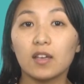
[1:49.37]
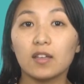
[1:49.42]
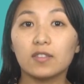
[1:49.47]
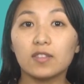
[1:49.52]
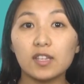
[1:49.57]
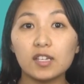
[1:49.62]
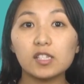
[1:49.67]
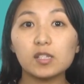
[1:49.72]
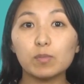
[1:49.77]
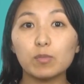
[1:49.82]

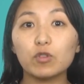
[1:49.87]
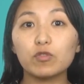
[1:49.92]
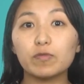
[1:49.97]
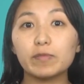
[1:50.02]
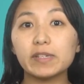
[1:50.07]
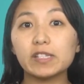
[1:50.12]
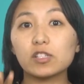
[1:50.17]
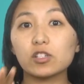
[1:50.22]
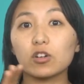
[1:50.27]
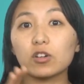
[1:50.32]
These
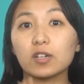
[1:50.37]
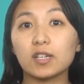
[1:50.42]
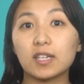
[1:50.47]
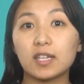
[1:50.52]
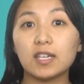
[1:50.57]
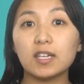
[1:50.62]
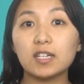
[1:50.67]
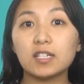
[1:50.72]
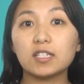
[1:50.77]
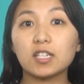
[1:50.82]
movements are
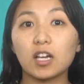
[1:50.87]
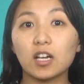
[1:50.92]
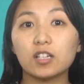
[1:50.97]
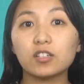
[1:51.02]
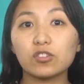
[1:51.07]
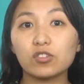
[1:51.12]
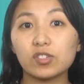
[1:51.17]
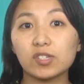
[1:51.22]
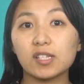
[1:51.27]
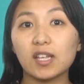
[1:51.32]
key to
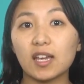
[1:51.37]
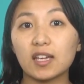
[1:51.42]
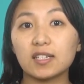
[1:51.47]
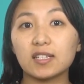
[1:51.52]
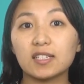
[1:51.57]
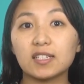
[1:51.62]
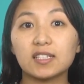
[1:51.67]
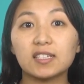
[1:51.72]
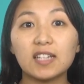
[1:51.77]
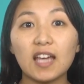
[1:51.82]

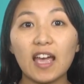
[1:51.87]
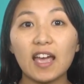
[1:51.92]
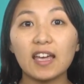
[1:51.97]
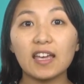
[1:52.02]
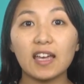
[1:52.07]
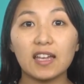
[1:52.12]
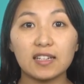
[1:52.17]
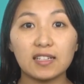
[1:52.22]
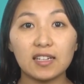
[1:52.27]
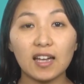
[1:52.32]
understanding
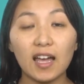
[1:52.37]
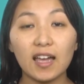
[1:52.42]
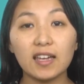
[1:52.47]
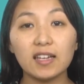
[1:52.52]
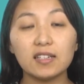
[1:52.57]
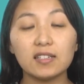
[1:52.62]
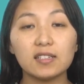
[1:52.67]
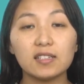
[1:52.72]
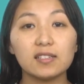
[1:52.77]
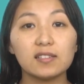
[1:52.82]
day and
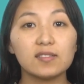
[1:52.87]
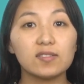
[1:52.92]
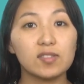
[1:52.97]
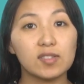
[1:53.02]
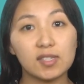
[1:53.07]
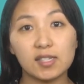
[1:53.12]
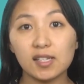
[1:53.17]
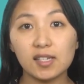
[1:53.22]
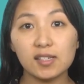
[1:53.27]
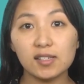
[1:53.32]
night,
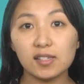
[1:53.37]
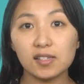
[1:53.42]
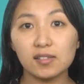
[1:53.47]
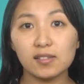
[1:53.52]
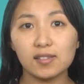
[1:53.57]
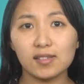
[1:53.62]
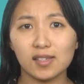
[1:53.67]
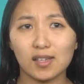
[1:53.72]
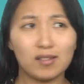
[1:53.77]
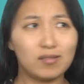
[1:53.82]

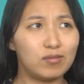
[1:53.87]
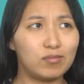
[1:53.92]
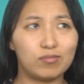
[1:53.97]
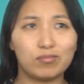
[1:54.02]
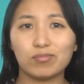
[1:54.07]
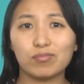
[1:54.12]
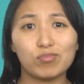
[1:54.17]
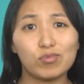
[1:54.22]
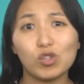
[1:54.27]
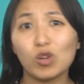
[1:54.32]
seasons, and
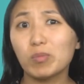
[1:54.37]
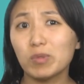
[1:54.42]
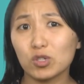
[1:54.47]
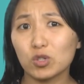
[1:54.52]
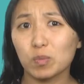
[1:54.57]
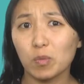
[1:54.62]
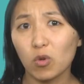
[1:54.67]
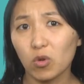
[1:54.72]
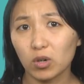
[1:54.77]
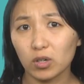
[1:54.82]
so
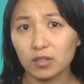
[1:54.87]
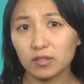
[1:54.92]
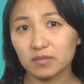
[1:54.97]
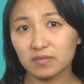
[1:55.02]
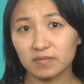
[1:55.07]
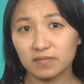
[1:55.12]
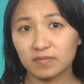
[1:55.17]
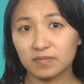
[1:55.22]
much more.